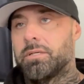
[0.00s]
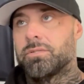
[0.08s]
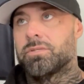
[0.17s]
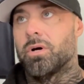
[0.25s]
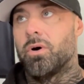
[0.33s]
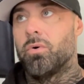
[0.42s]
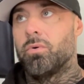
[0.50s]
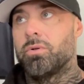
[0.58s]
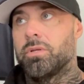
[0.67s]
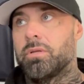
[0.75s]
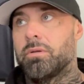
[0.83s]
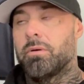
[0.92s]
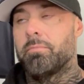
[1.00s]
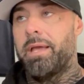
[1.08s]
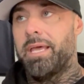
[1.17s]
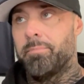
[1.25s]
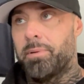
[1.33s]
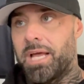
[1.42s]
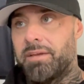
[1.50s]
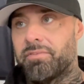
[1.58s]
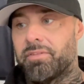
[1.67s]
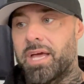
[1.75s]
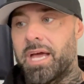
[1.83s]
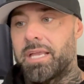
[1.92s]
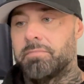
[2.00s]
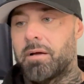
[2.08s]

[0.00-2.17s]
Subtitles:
So making a plan for that.